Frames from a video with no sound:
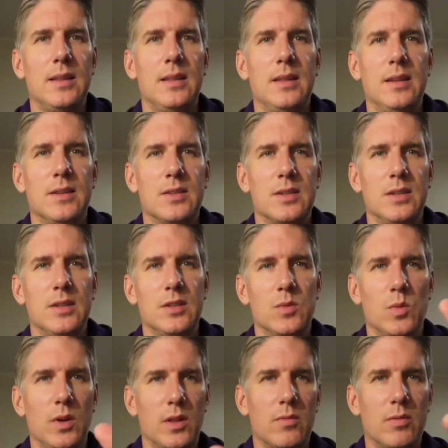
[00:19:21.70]
This is
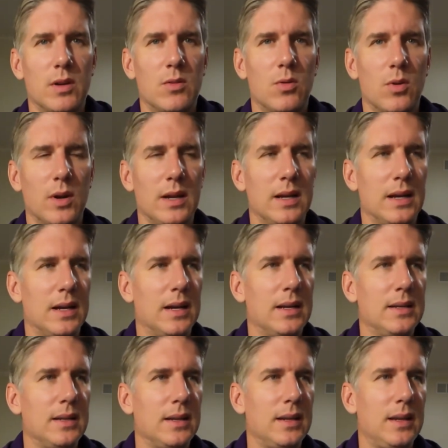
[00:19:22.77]
with recording
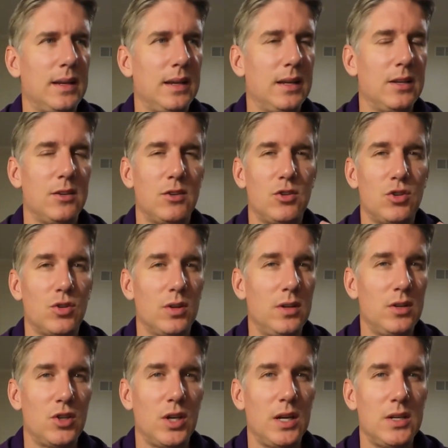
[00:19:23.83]
on. It
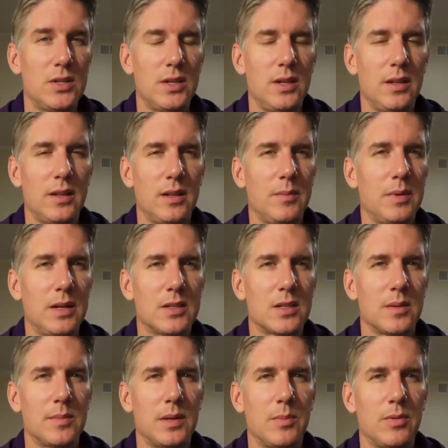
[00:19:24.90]
shouldn't change anything based
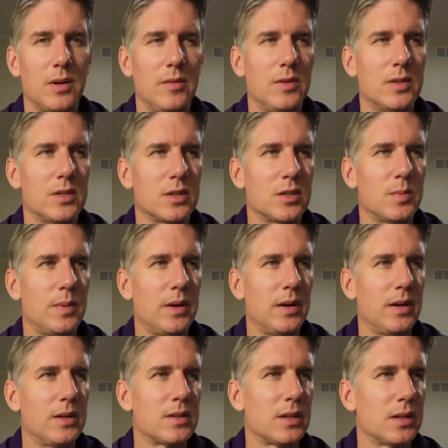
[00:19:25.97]
on my previous
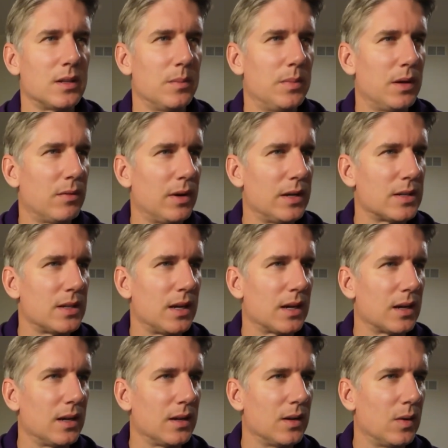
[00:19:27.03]
experience. Like, the bitrate's
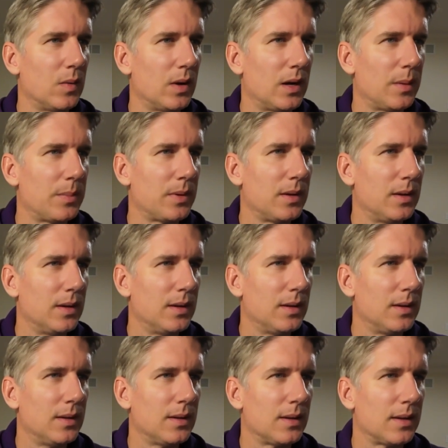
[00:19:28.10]
not going to go up.
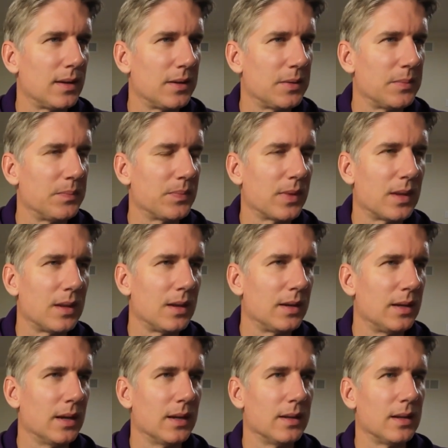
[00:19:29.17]

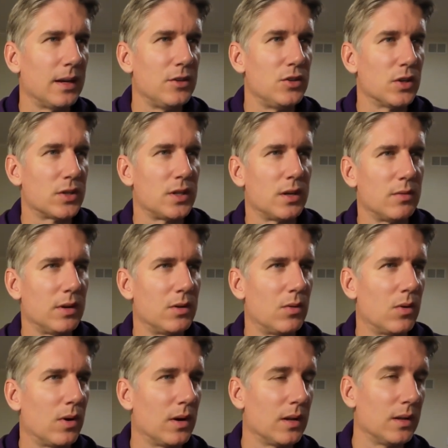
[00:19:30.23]
Again, I just hit
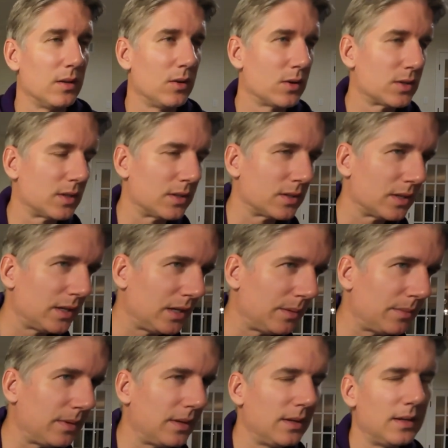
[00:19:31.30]
record. It looks the
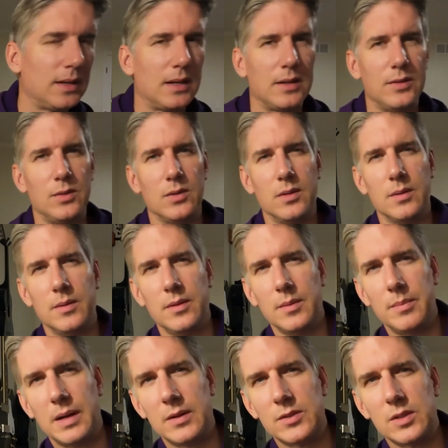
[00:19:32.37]
same. I'll do the
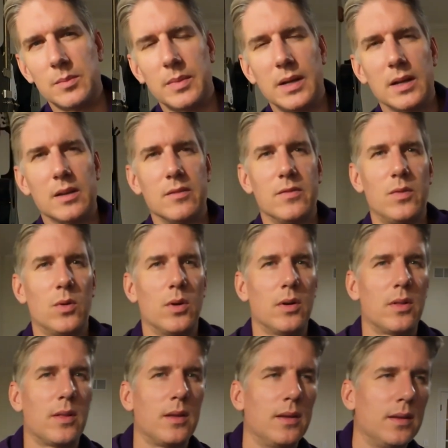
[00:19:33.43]
bouncing back and
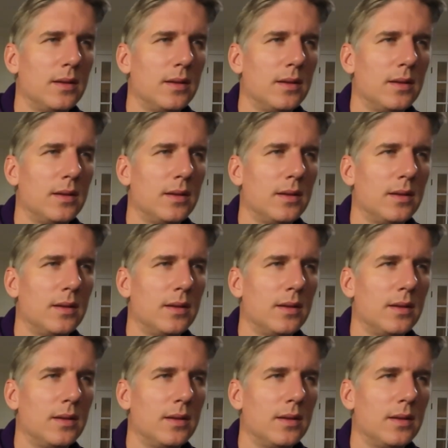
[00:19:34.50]
forth.